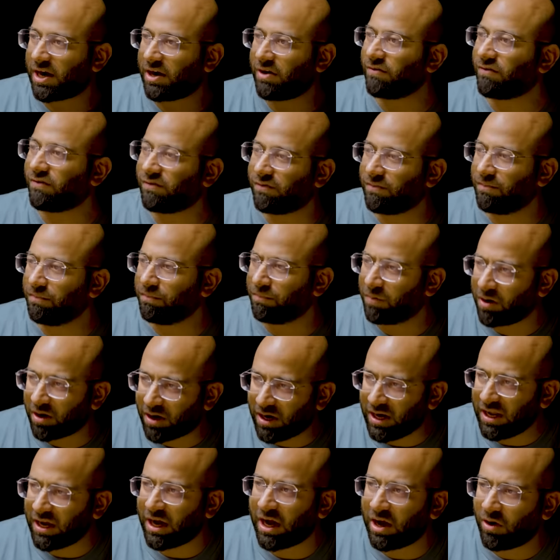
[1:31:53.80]
kind of
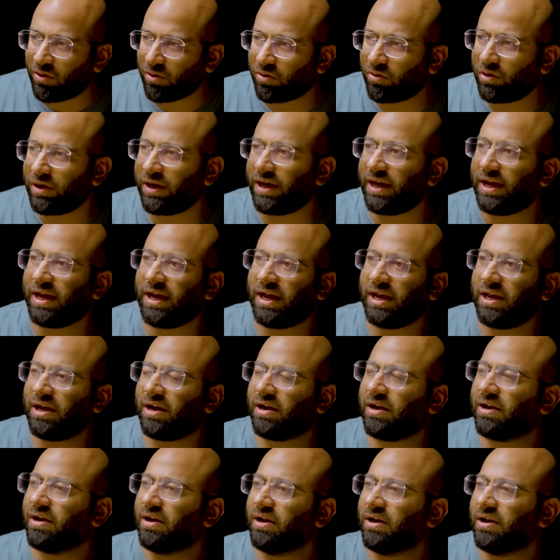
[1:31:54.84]
burning out or
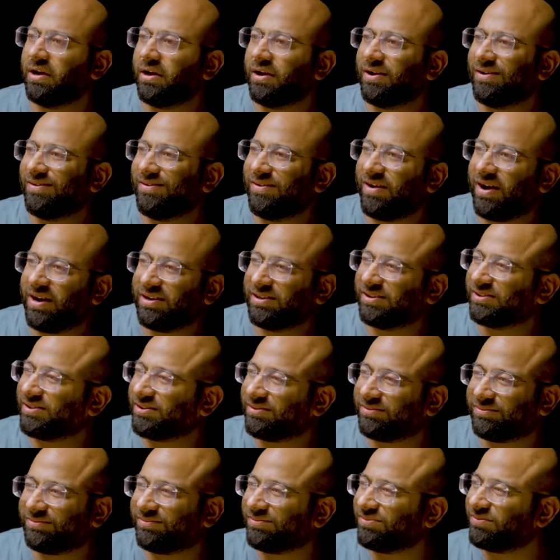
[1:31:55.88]
is
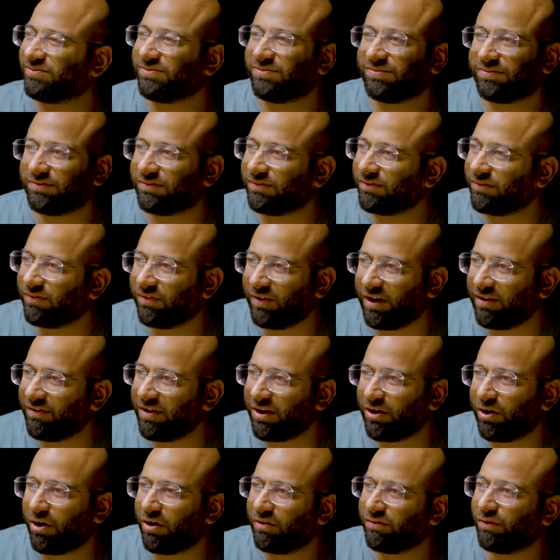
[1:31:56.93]

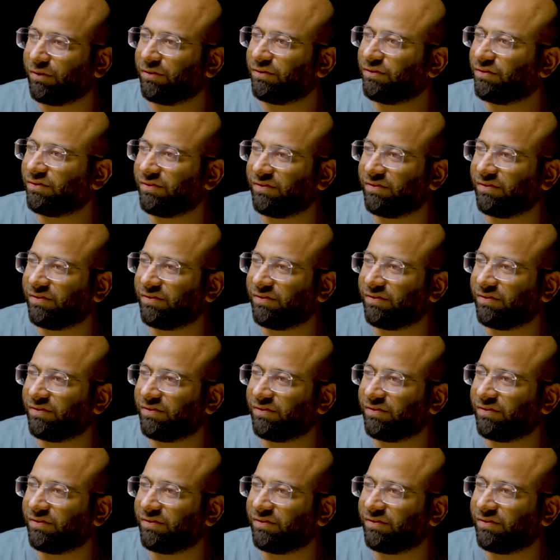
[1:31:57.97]
living off of.